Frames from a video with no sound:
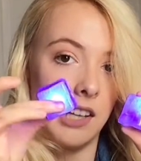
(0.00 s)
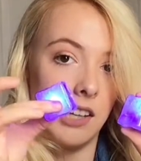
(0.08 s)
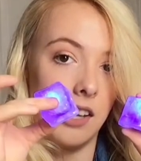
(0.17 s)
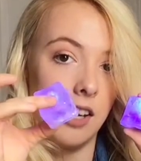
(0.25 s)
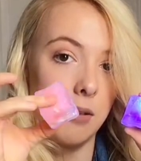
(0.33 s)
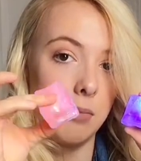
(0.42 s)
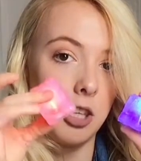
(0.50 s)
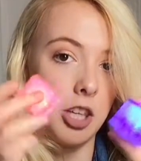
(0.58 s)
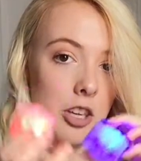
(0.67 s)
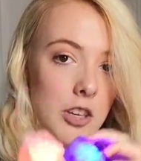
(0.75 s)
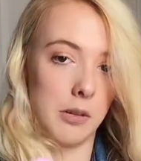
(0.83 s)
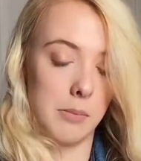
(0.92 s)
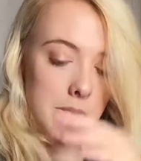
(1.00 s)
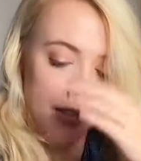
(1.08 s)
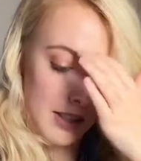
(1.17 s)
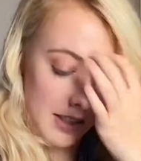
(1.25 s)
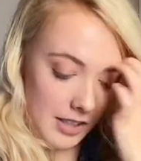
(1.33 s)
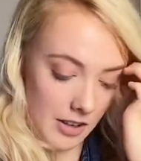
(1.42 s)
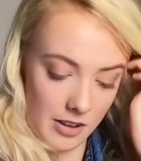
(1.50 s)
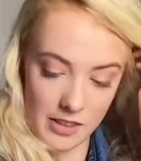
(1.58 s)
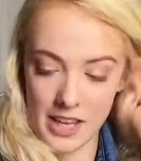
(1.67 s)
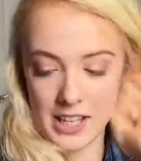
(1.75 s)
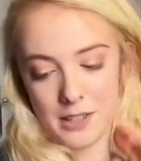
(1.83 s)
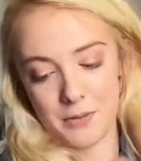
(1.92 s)
light up cubes. So
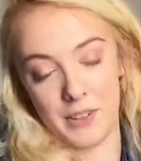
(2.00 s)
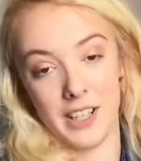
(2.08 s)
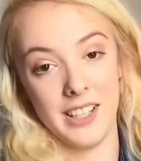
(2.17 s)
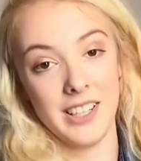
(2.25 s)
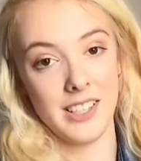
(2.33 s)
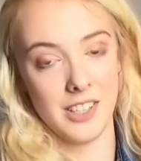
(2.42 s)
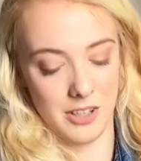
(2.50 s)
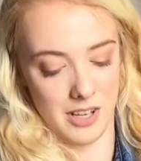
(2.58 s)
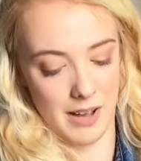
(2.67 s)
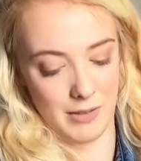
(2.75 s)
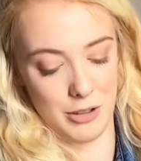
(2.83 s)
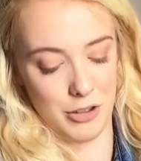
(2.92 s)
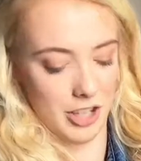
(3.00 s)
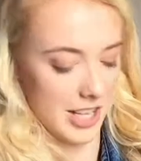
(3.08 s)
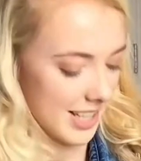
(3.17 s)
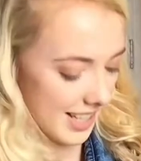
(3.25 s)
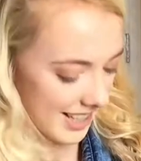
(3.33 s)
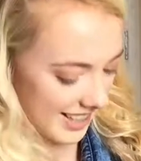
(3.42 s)
that's fun to have in your drink.